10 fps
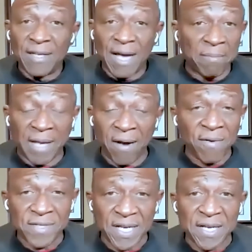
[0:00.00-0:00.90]
I'm
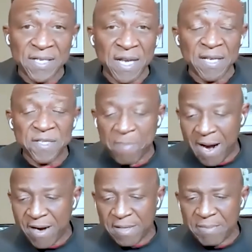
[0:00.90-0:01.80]
guaranteed he's
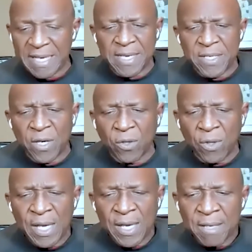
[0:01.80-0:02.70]
inspired him. You
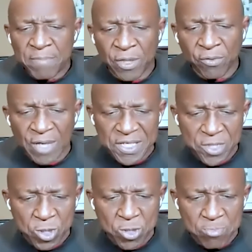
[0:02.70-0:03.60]
know, Bill
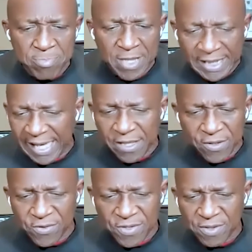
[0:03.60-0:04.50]
Russell,
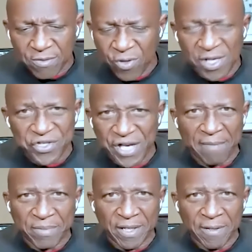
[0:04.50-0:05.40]
again, what a
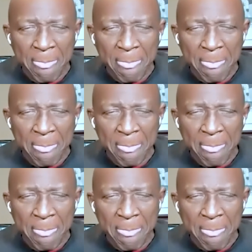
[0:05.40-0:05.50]
champion.